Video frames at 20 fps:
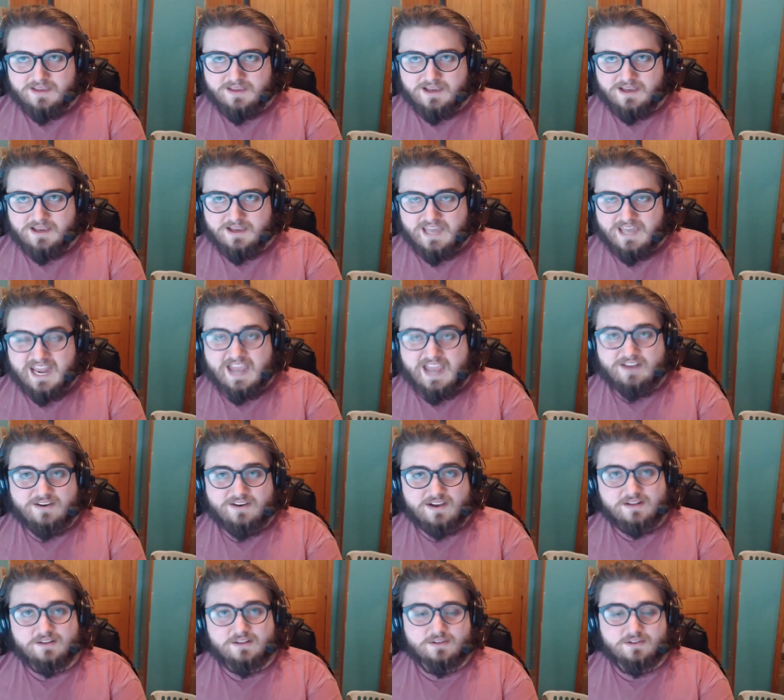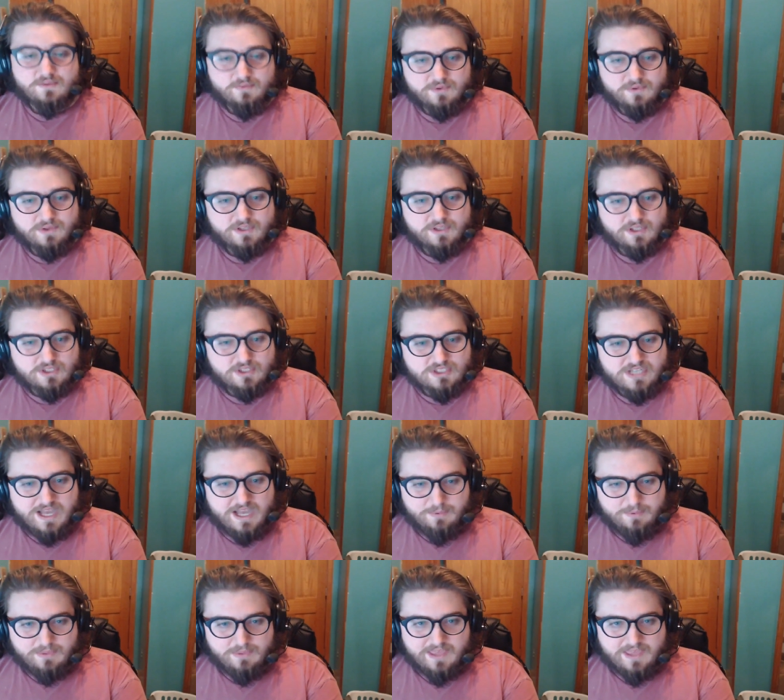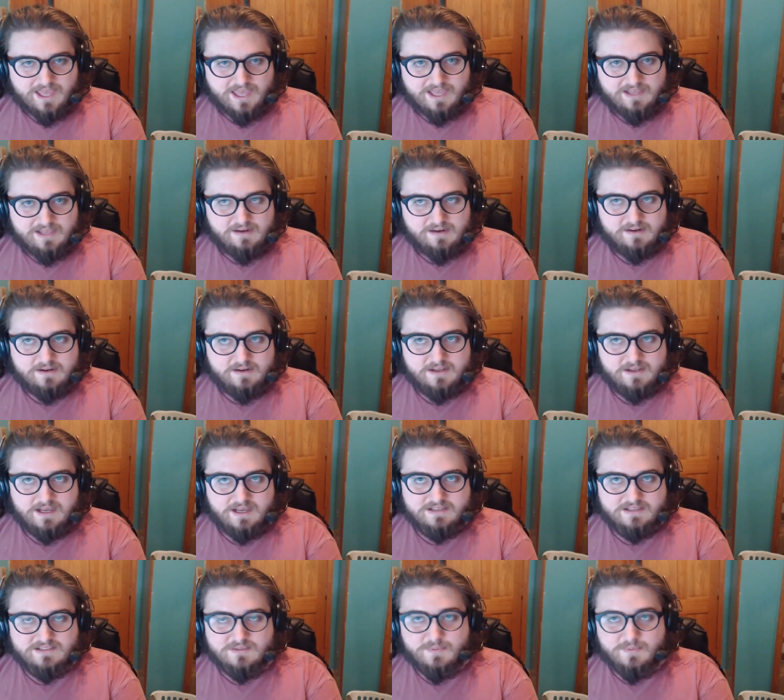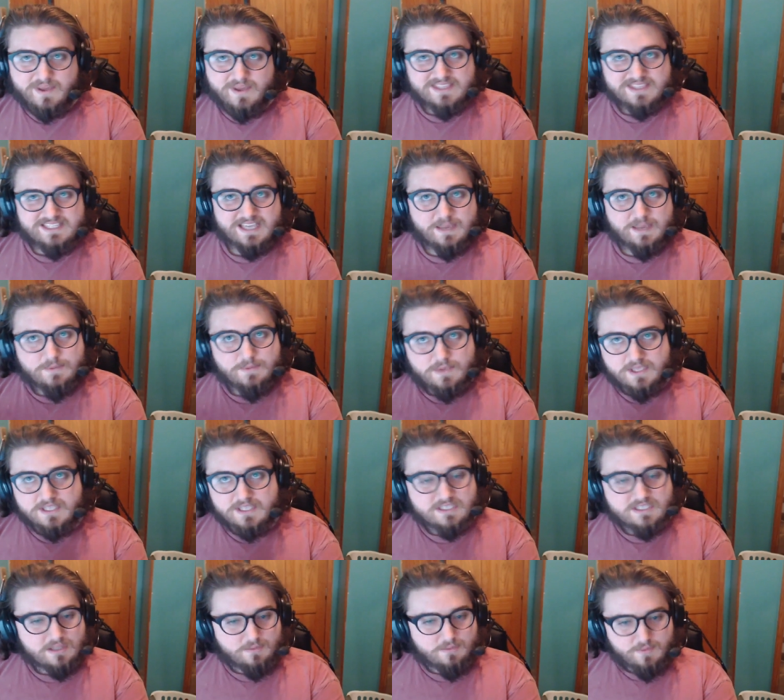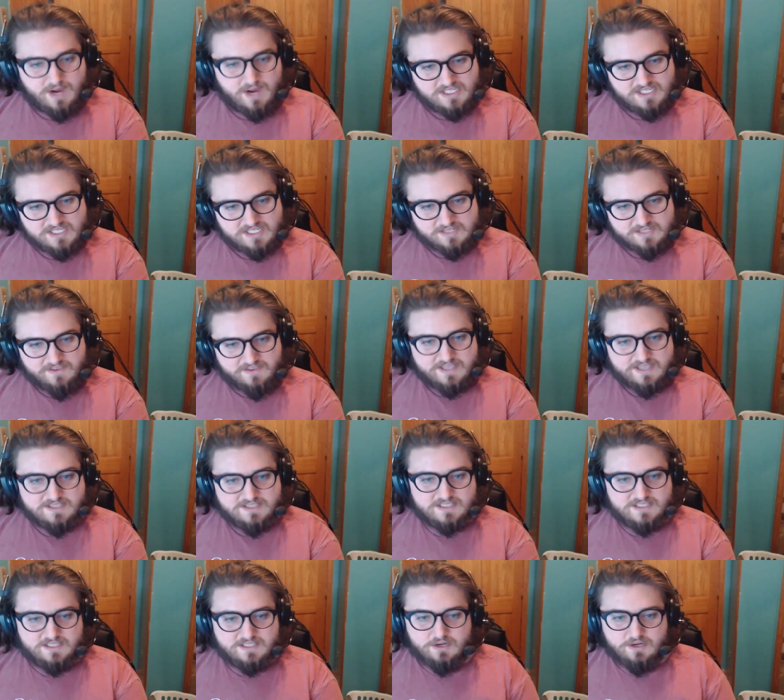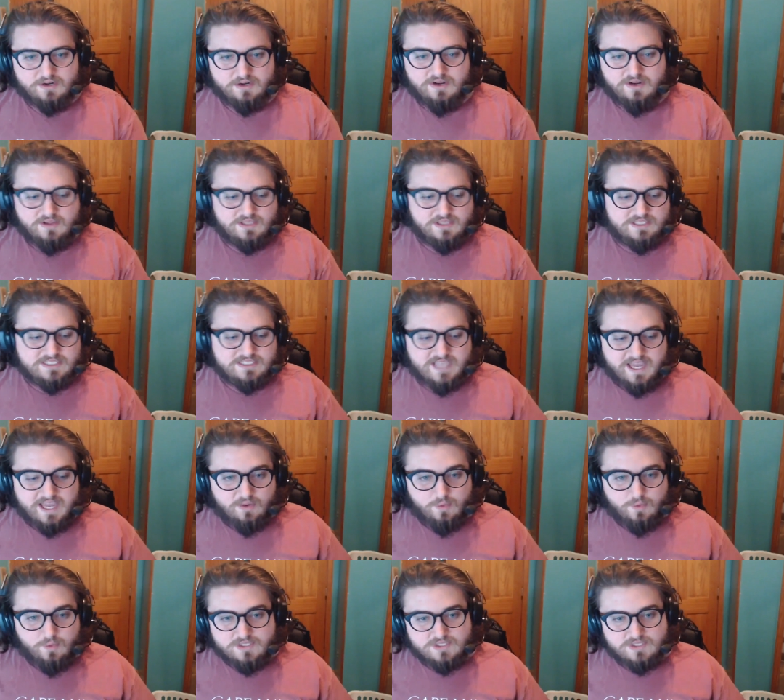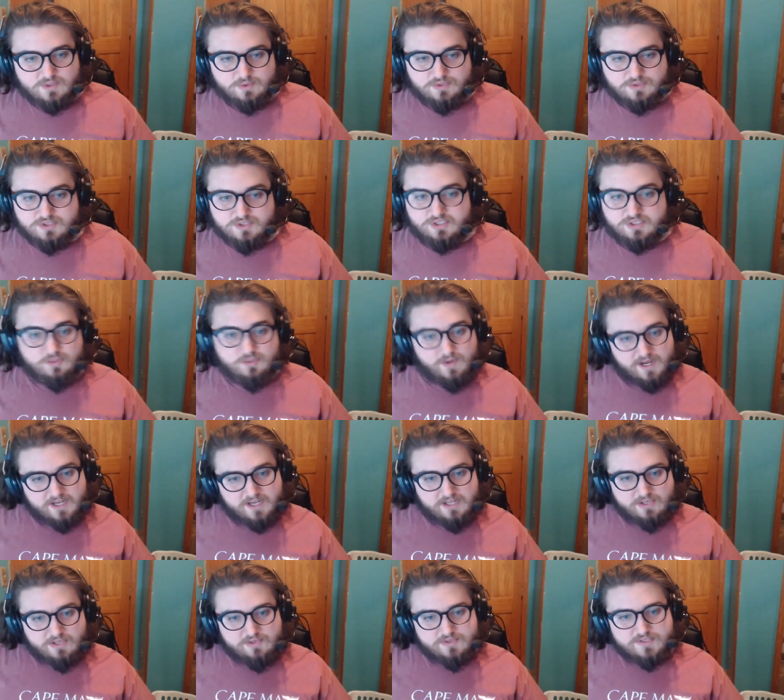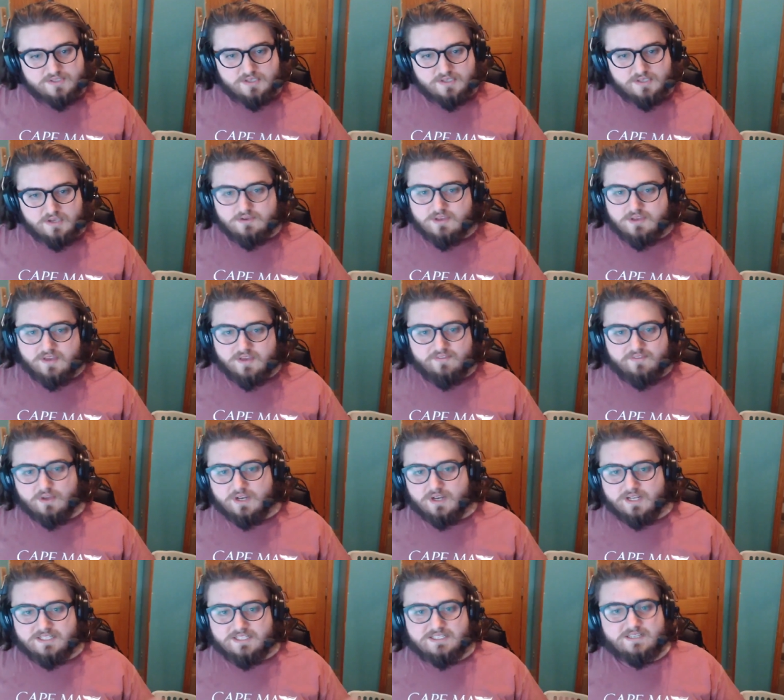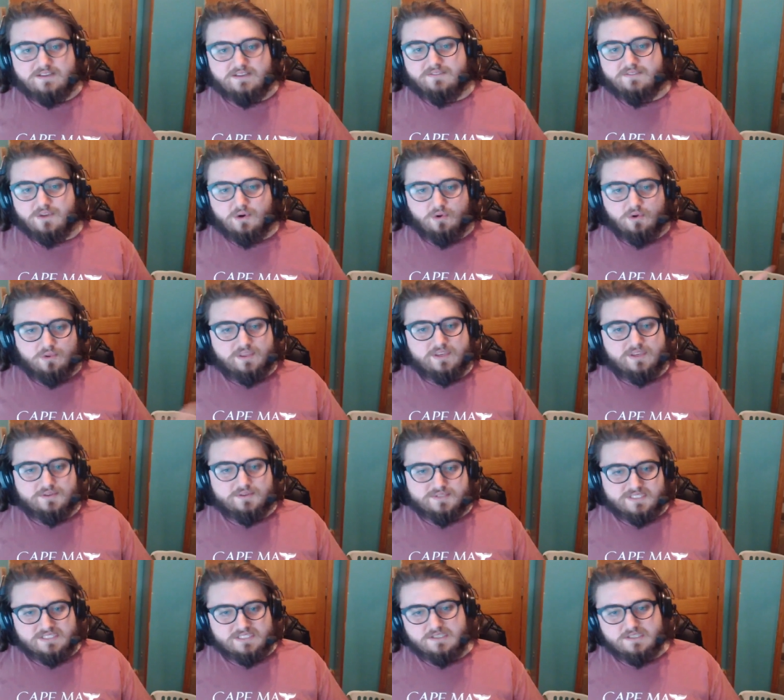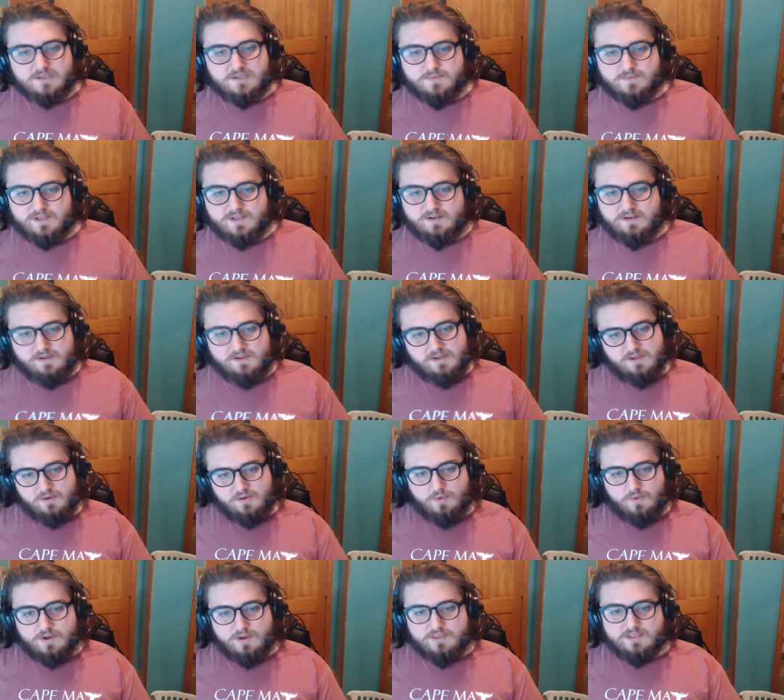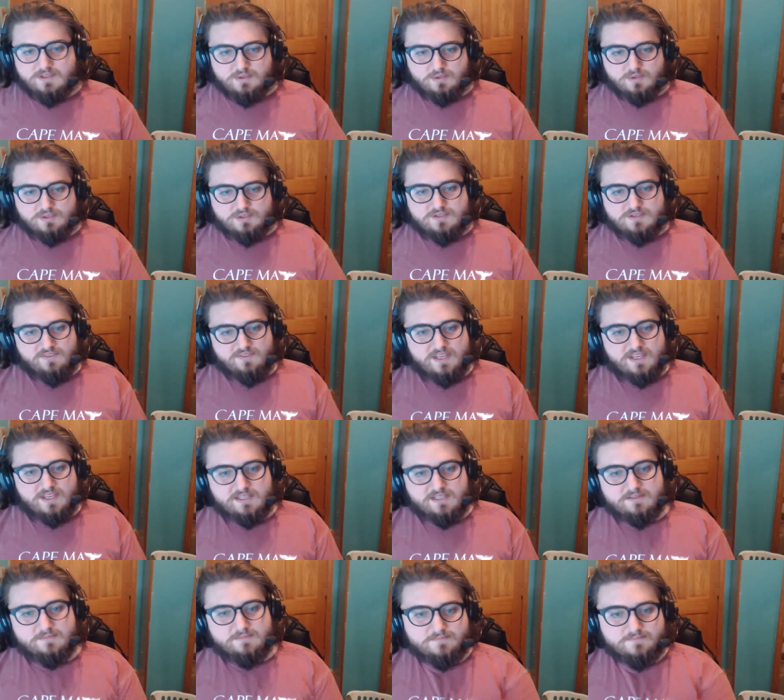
Uh, and HackReactor did a really good job with that. Uh, so by the time you get to the project phase and you're deciding what tools you want to use, you have a good idea of the whole ecosystem and where the tools fit in.